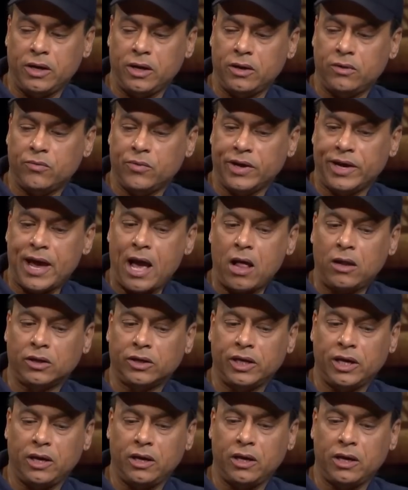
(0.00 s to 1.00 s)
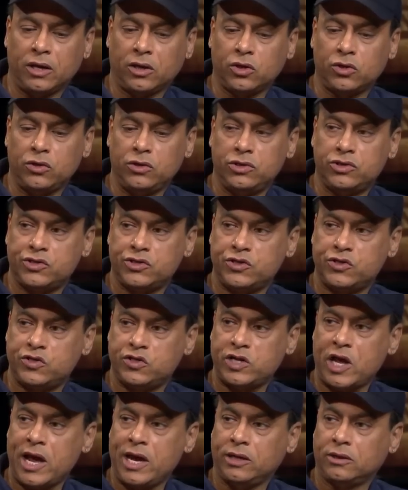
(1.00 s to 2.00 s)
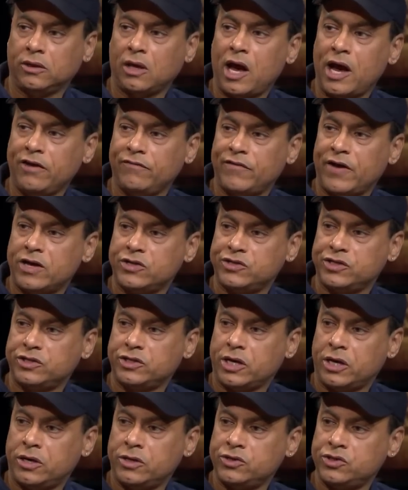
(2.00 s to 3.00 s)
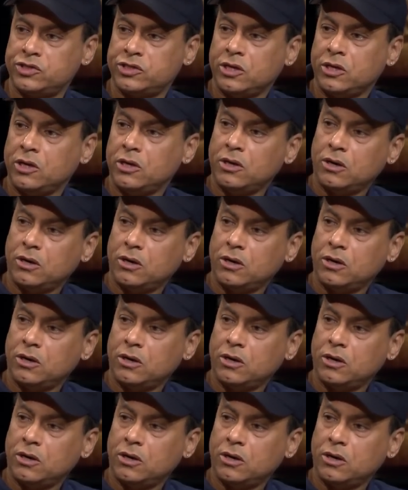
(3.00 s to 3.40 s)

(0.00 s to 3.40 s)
in reality, it could sustain life as it does